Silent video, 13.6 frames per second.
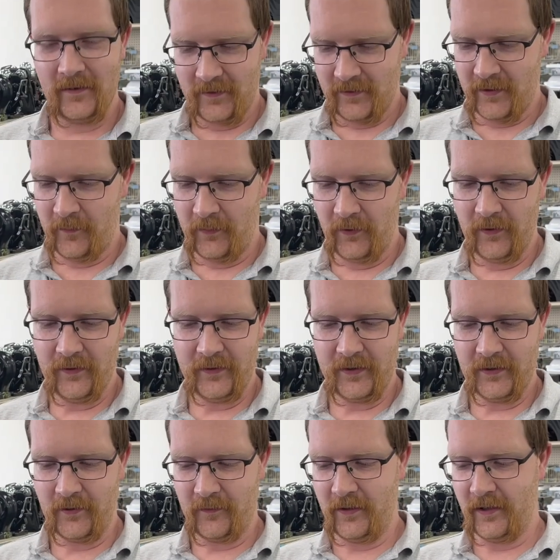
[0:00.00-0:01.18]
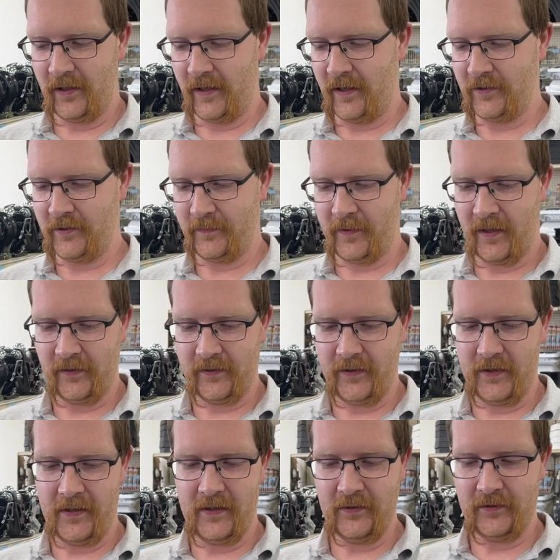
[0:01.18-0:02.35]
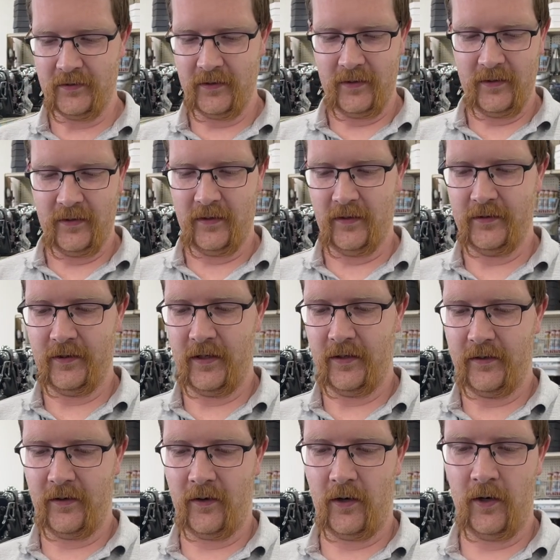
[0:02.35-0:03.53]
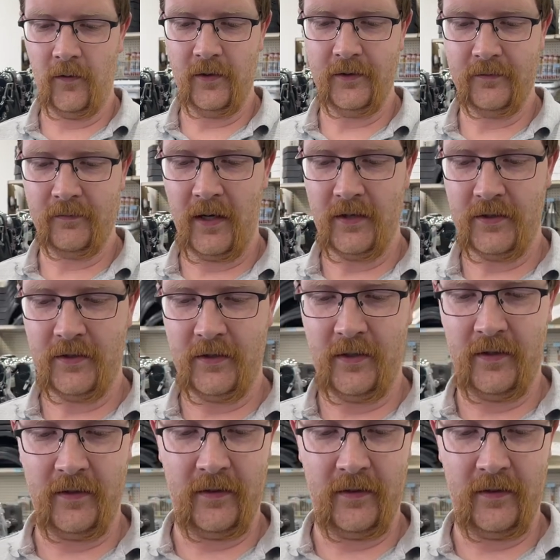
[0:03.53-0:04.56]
the important thing to realize about these is that they're always measured